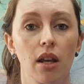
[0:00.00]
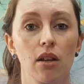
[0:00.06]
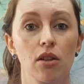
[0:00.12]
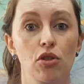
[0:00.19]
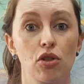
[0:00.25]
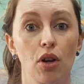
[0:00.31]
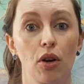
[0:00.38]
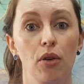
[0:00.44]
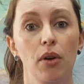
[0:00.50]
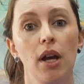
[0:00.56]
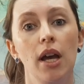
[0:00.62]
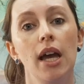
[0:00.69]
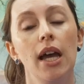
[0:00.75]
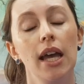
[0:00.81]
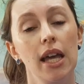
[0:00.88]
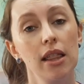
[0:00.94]
So
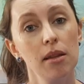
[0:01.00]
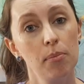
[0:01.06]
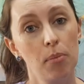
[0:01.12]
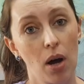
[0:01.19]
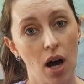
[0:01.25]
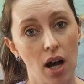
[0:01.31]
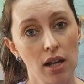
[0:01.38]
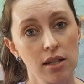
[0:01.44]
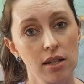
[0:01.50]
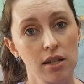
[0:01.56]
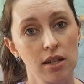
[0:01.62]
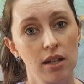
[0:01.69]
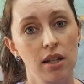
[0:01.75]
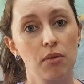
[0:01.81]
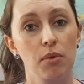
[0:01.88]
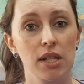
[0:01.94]
in the
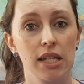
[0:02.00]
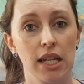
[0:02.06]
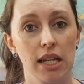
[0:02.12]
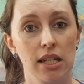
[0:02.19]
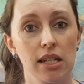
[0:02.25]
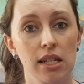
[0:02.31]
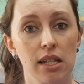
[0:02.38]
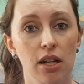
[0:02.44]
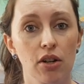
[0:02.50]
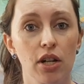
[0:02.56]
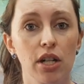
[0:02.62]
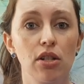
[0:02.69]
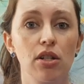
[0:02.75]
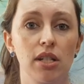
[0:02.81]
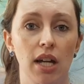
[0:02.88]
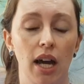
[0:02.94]
past, it was necessary
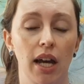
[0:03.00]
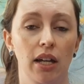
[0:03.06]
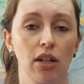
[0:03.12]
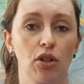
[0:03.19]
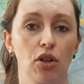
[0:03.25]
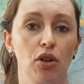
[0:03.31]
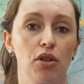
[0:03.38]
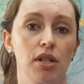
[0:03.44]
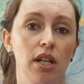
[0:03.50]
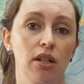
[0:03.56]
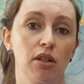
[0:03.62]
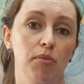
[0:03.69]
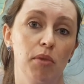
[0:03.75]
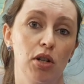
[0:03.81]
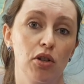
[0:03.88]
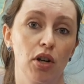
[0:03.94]
to diagnose
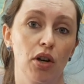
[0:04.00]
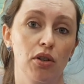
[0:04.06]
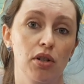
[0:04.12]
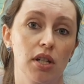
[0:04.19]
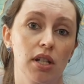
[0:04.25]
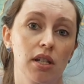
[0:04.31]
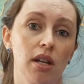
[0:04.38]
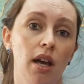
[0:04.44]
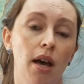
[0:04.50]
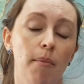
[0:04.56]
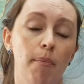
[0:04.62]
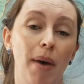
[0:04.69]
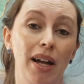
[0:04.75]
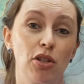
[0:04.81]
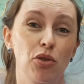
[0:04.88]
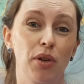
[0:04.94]
endometriosis
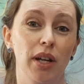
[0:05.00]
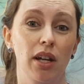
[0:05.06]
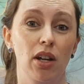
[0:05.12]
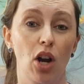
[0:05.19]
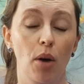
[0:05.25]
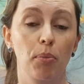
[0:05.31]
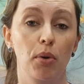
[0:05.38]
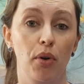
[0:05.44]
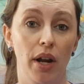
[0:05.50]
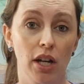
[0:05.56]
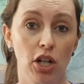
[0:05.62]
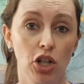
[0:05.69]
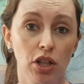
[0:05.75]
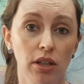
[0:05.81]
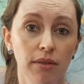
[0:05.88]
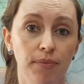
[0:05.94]
by doing an
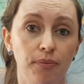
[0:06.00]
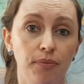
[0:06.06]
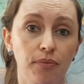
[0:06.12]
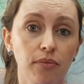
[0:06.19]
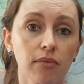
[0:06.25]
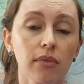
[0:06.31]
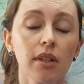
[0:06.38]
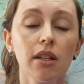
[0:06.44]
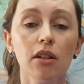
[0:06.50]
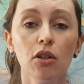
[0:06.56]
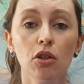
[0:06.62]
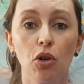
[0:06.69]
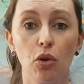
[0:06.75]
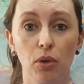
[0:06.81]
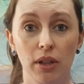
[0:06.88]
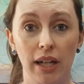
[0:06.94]
operation
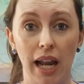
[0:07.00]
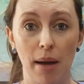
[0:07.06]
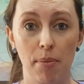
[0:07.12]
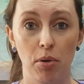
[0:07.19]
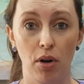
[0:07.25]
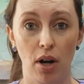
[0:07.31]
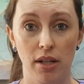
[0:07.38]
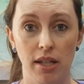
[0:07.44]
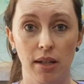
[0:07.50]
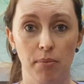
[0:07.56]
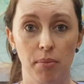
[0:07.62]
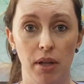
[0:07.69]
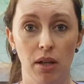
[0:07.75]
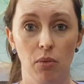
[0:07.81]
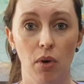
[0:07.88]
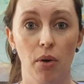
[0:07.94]
called a
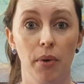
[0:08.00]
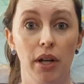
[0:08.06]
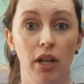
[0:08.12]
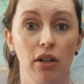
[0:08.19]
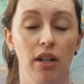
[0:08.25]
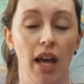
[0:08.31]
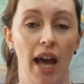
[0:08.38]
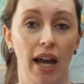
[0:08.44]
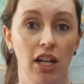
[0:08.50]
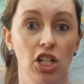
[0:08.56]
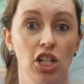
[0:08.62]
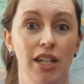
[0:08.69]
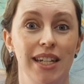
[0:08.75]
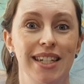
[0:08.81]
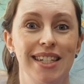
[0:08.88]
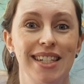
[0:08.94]
laparoscopy, where we could
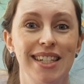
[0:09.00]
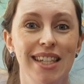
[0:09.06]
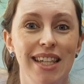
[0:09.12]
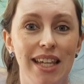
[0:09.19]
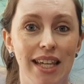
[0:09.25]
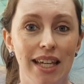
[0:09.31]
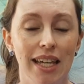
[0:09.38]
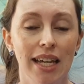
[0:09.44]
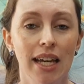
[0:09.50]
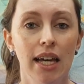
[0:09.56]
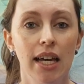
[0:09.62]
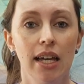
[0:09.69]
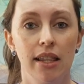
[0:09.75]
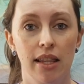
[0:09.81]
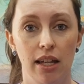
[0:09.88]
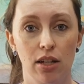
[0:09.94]
actually see
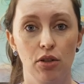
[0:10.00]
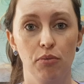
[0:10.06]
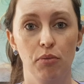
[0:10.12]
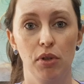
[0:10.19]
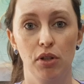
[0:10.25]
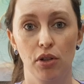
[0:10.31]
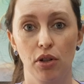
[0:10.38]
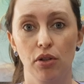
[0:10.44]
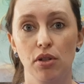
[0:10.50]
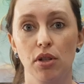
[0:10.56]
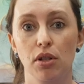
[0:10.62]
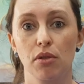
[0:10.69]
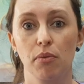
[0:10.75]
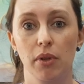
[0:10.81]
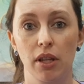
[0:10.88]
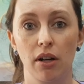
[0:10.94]
the
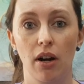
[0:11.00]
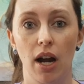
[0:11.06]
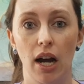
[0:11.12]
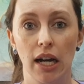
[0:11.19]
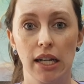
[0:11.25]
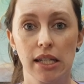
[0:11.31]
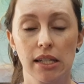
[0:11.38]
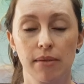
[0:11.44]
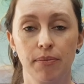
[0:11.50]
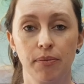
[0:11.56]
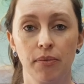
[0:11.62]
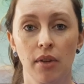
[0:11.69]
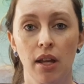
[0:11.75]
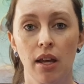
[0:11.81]
endometriosis with our eyes.